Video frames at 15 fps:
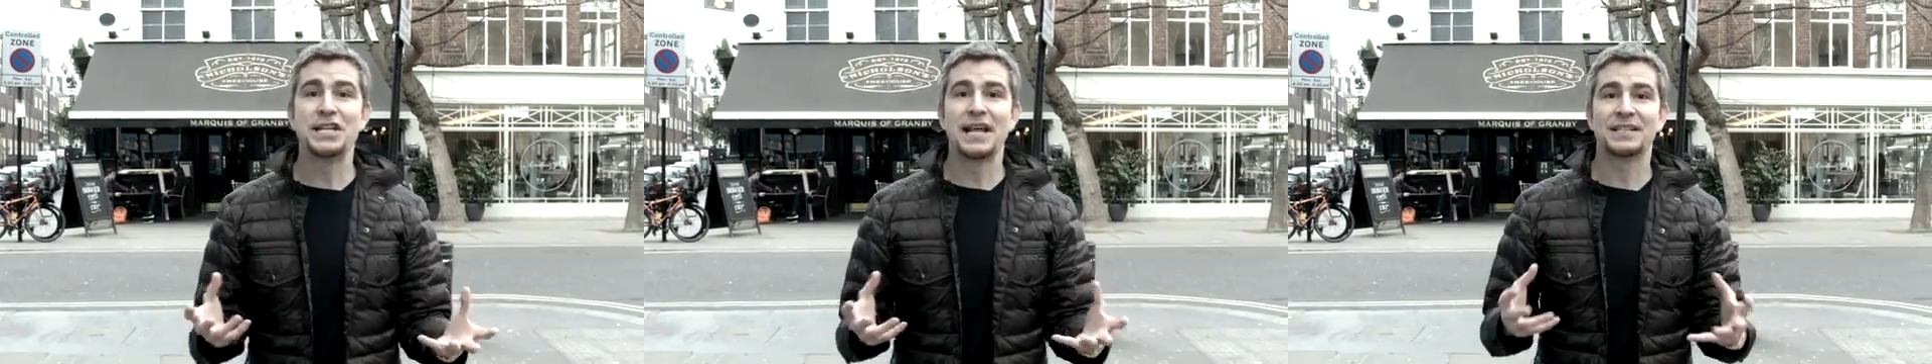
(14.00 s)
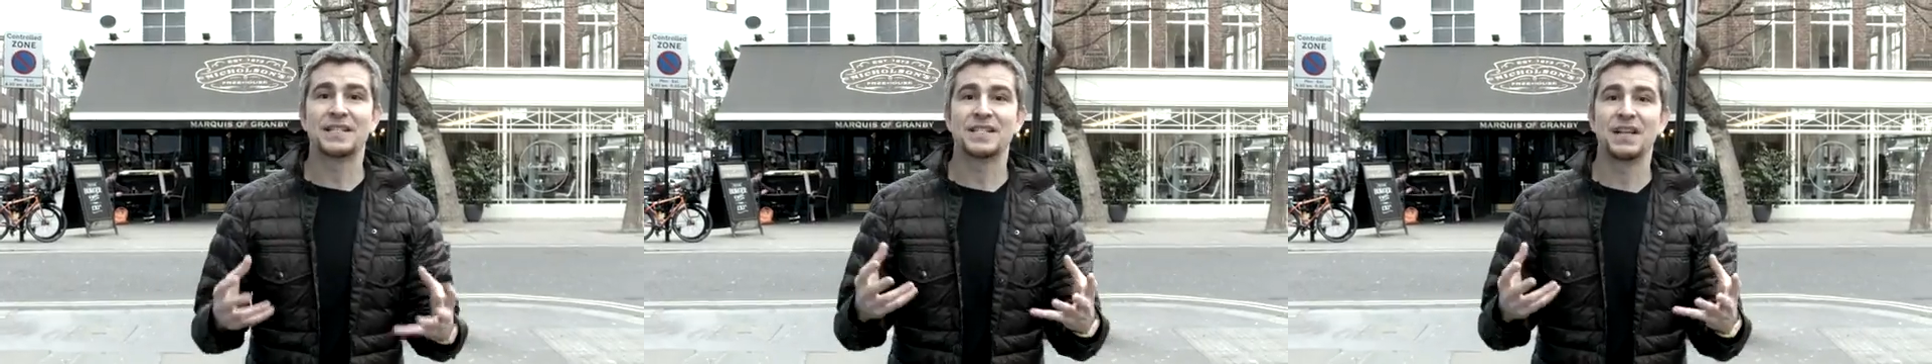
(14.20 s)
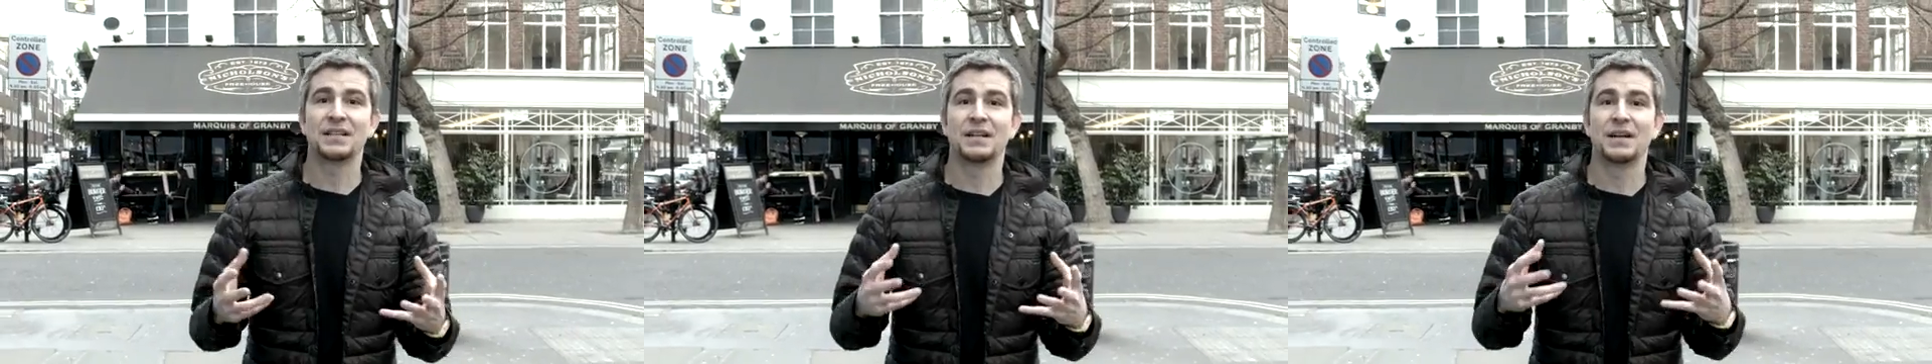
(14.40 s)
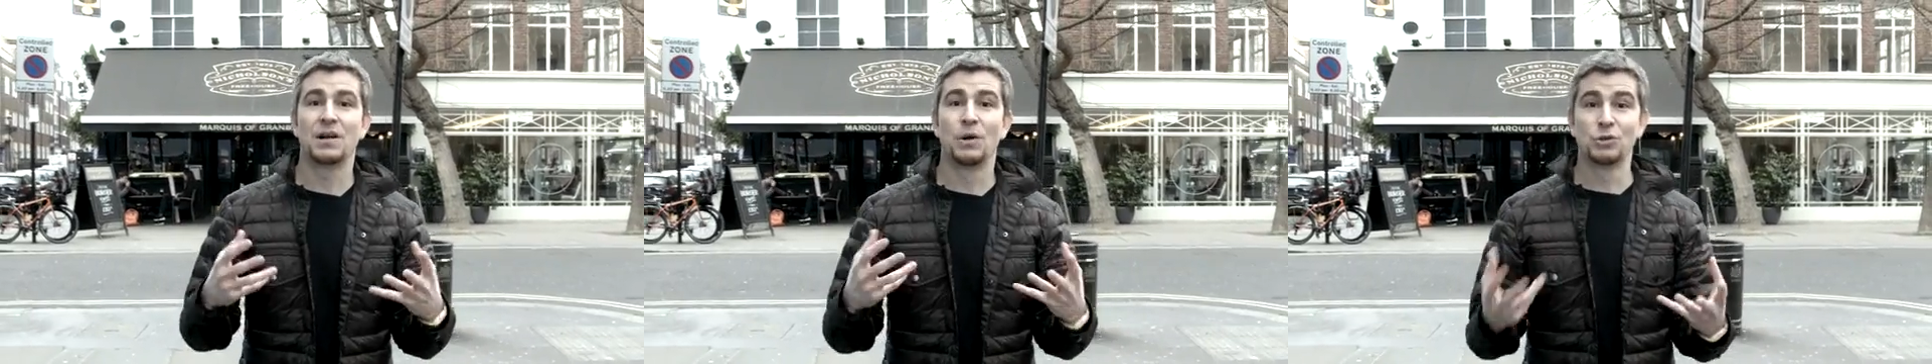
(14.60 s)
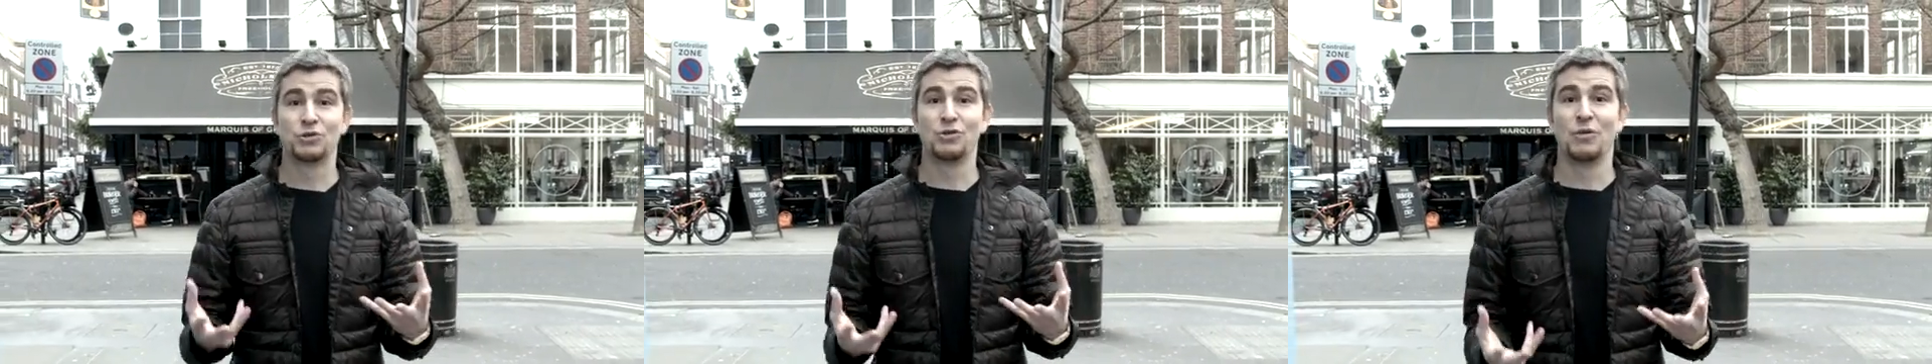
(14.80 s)
that started a
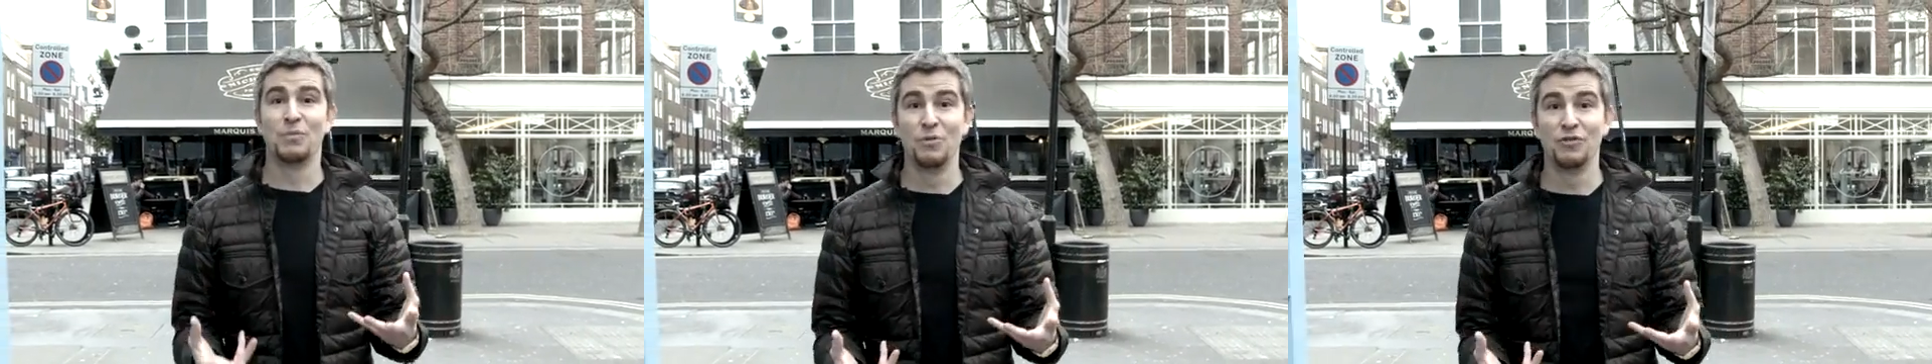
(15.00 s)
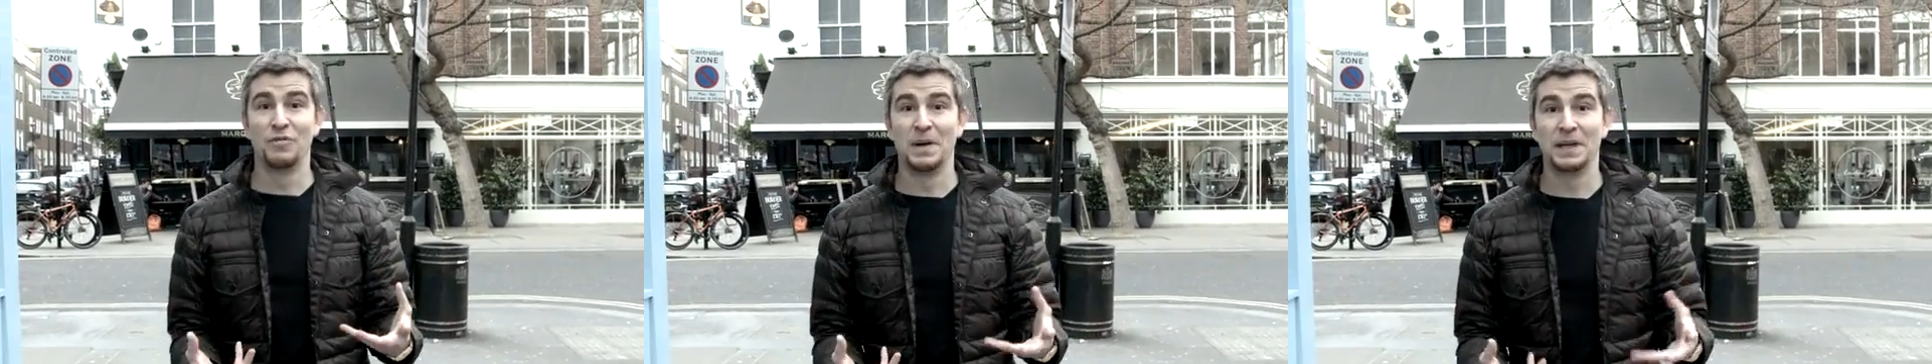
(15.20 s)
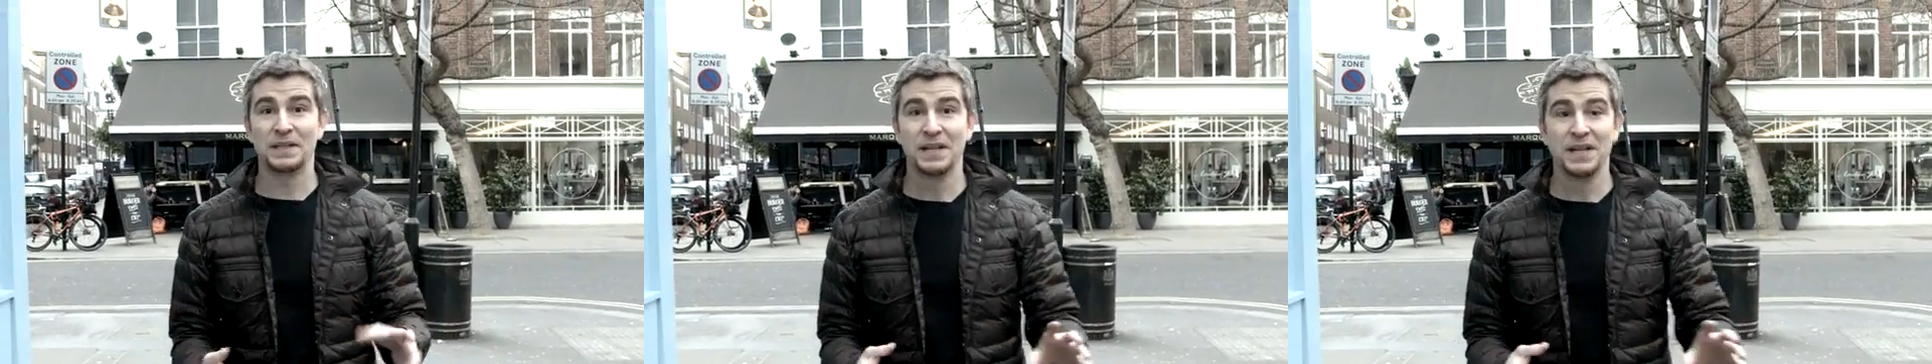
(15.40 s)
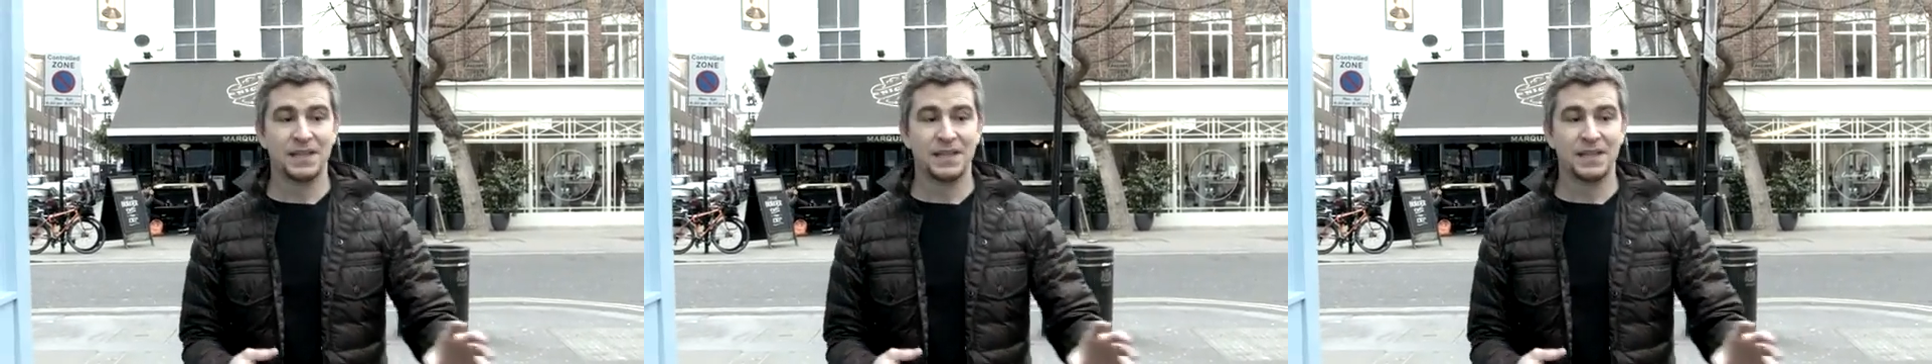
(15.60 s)
cultural movement